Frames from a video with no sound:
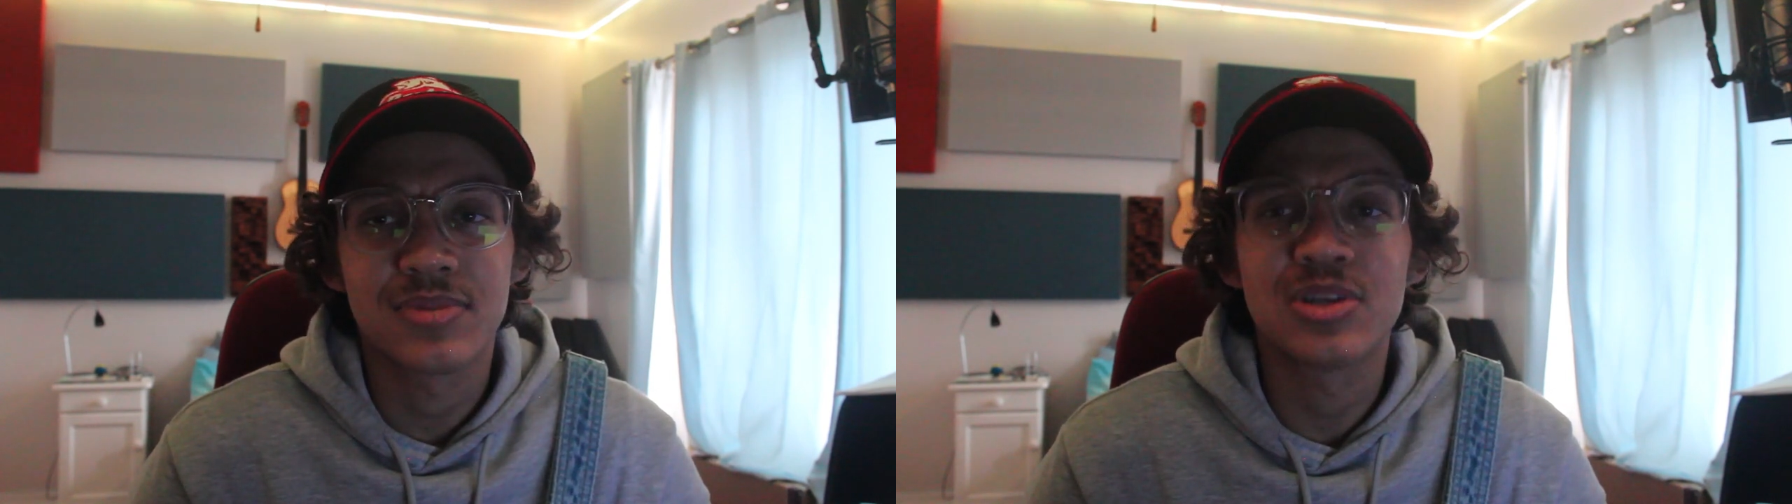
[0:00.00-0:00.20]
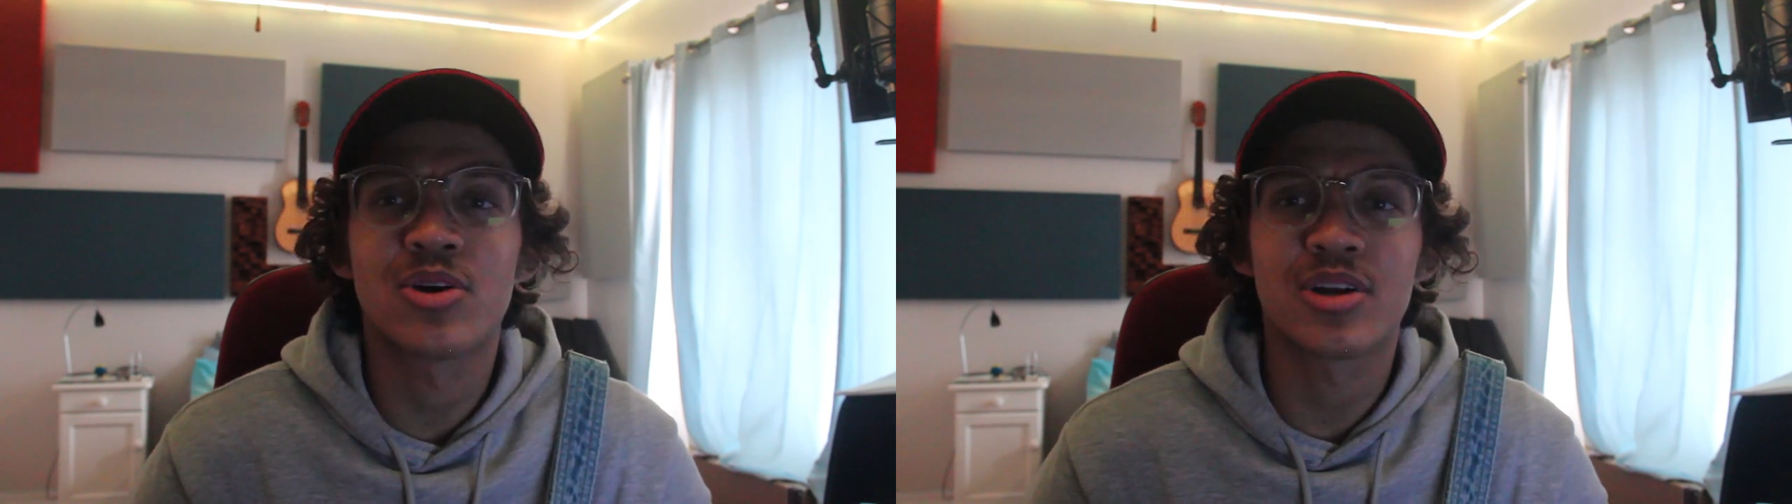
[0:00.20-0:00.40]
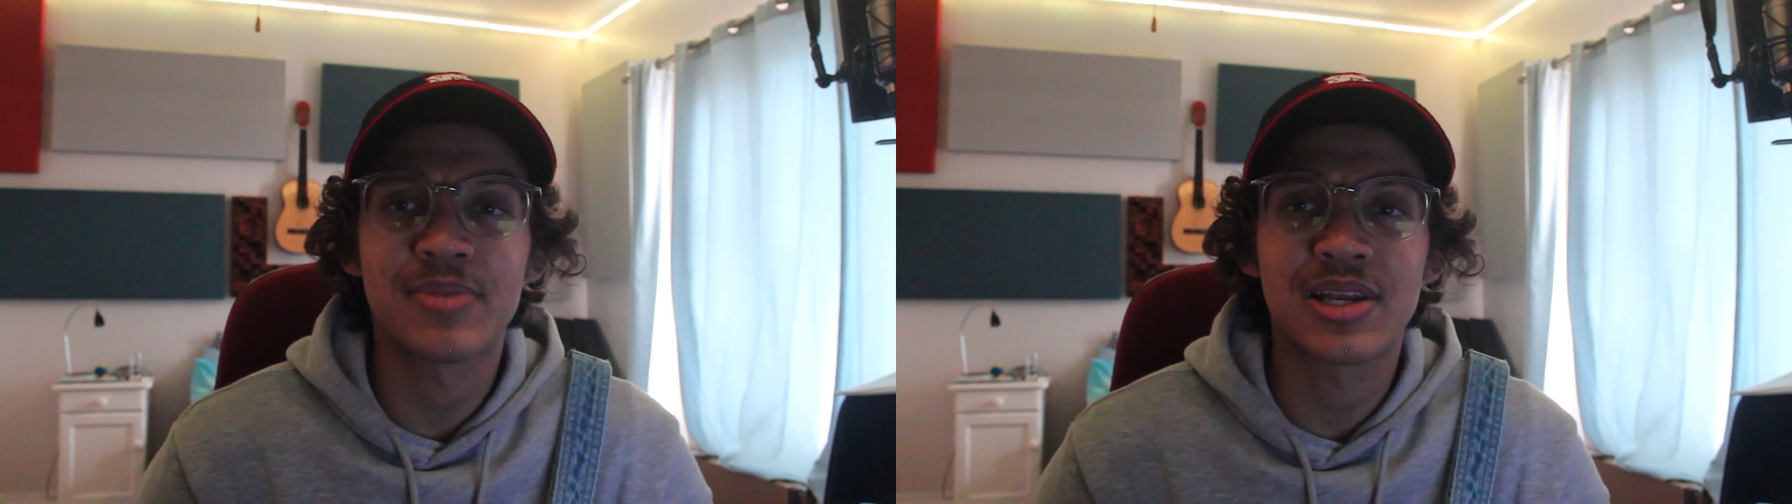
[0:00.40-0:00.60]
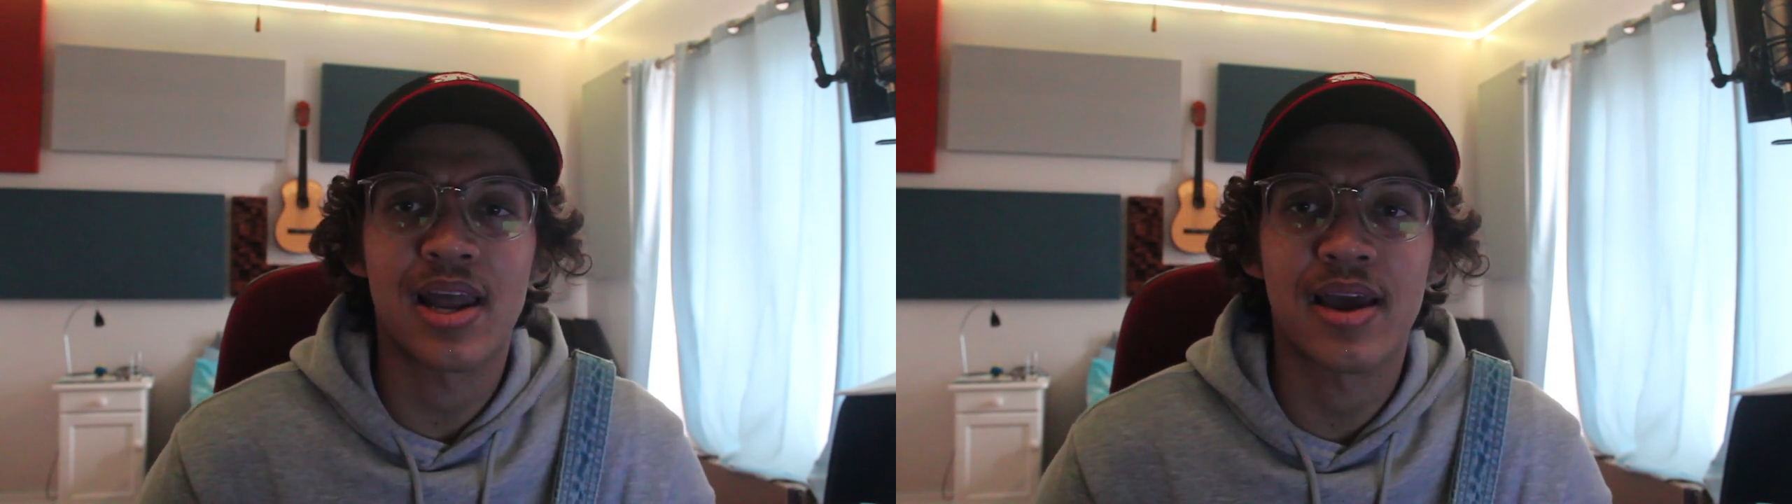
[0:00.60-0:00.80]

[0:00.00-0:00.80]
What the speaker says: You know what I mean?